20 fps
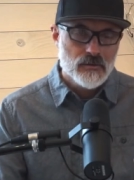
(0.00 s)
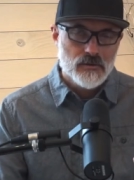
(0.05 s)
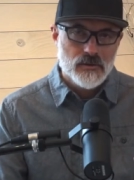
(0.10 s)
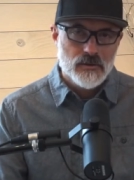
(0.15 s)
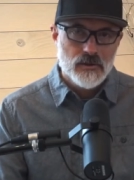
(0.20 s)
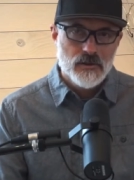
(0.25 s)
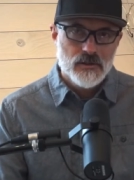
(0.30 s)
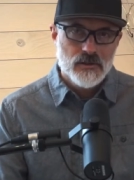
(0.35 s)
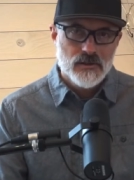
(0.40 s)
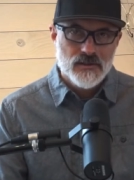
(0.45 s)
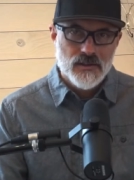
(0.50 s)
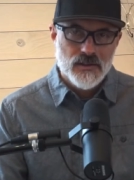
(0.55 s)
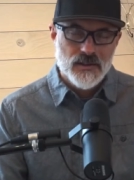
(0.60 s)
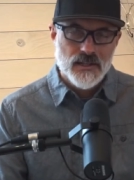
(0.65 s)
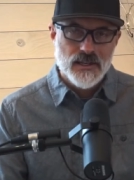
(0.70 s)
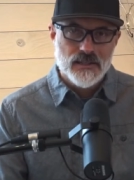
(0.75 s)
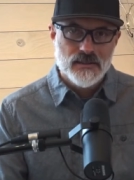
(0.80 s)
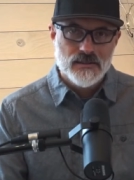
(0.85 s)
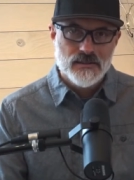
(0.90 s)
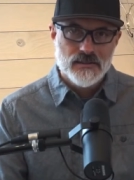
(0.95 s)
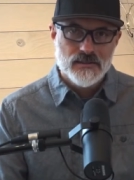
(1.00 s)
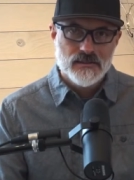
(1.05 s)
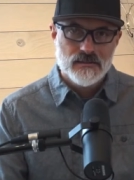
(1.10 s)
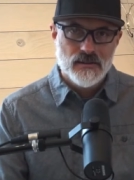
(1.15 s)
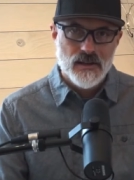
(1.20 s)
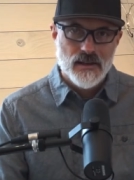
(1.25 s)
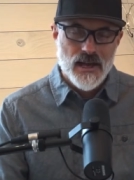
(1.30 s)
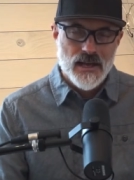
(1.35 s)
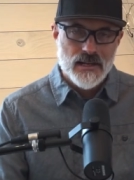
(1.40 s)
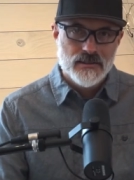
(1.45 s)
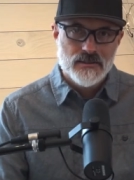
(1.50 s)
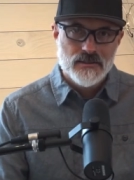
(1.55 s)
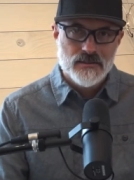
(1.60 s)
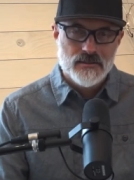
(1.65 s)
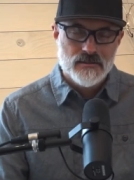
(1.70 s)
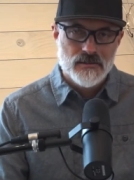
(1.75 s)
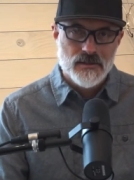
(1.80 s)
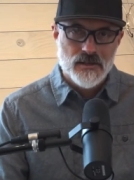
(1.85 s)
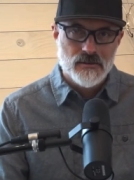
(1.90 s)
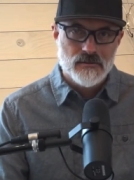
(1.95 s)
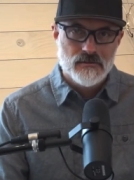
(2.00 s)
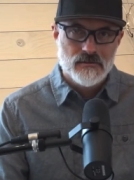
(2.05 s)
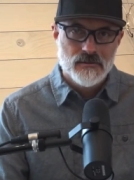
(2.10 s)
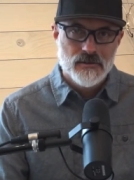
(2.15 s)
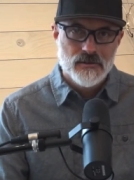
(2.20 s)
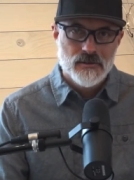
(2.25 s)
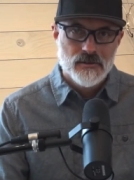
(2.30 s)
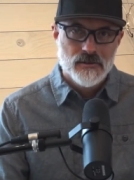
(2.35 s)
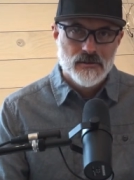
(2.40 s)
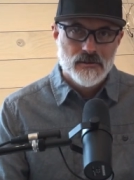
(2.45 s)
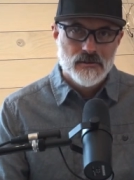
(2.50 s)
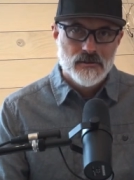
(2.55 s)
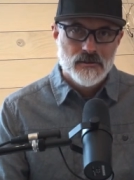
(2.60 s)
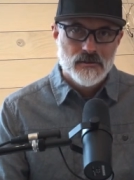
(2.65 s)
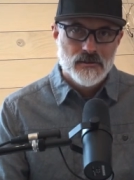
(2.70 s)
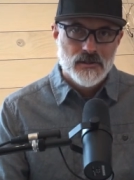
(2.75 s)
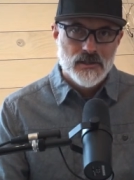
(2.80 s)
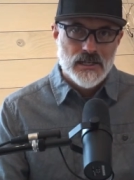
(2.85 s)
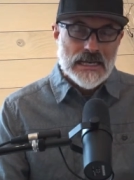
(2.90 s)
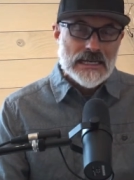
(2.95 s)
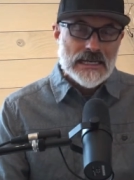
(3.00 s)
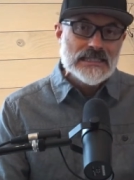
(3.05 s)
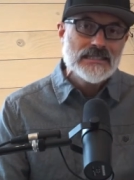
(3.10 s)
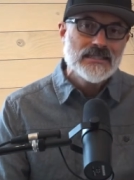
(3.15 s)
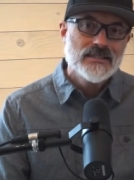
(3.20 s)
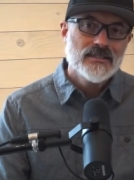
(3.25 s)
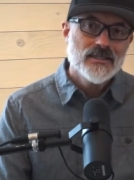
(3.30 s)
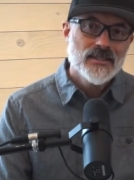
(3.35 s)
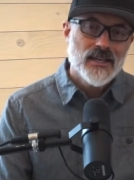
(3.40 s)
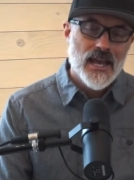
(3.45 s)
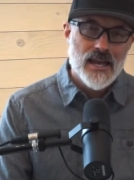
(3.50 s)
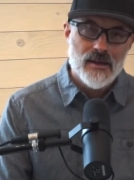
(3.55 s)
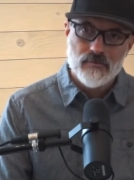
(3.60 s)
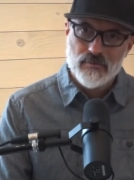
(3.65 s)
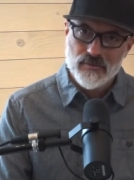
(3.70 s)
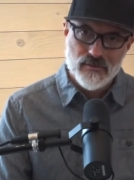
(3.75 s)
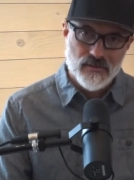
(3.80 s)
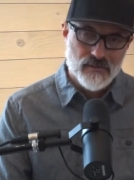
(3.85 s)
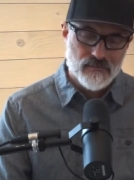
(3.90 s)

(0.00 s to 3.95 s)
look to this as their escape.